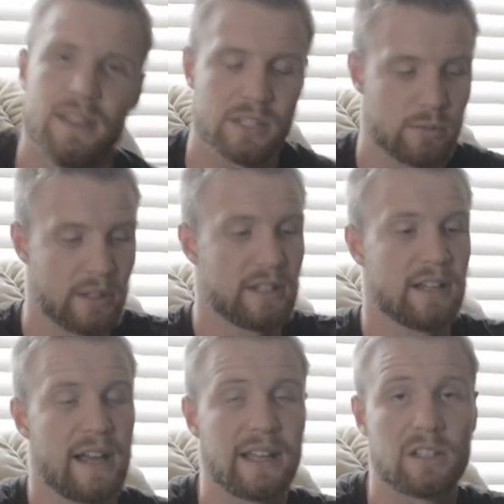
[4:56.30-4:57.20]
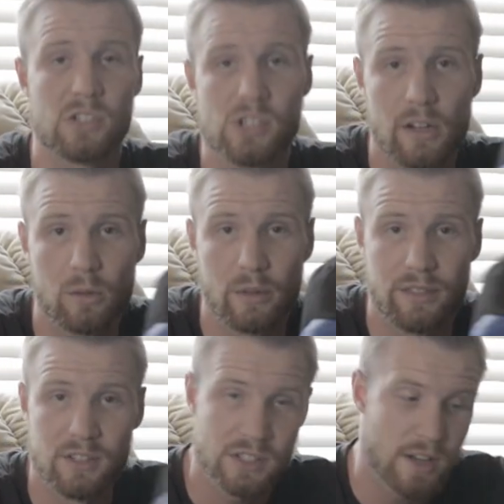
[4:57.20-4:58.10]
This one I could share
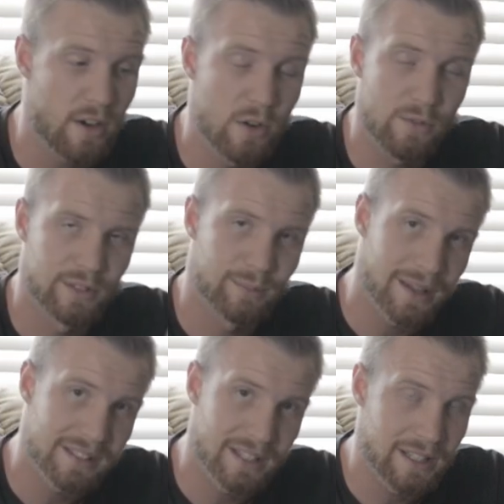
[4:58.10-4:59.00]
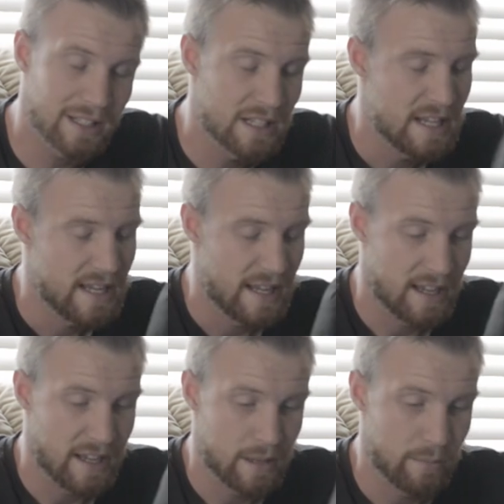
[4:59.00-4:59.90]
with the stove and mess kit
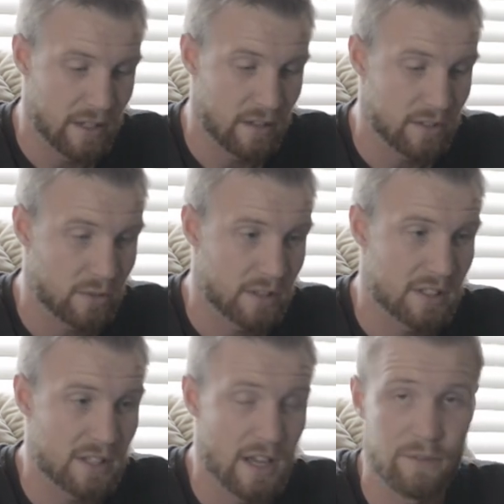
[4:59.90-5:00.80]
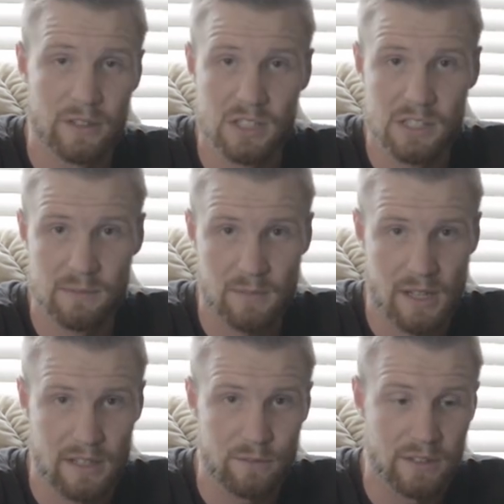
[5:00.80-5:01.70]
and all sorts of stuff. It just
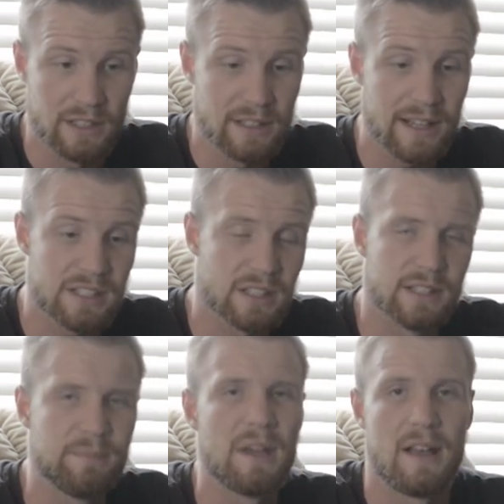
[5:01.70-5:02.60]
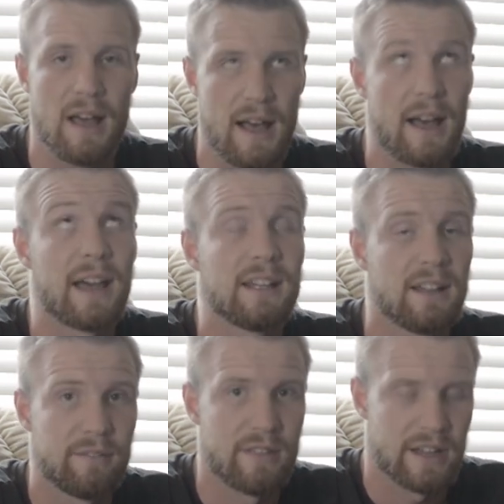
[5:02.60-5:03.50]
kind of fit in nicely. I
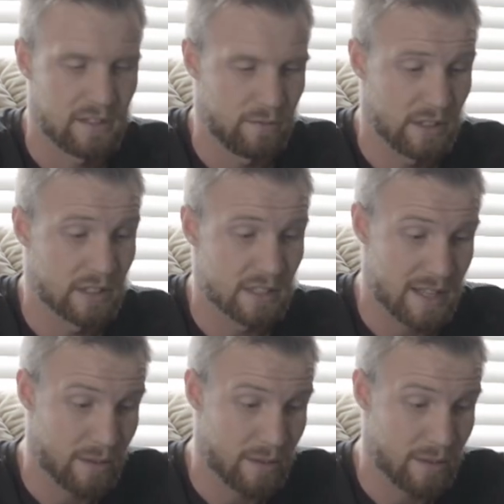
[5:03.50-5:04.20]
love that convenience.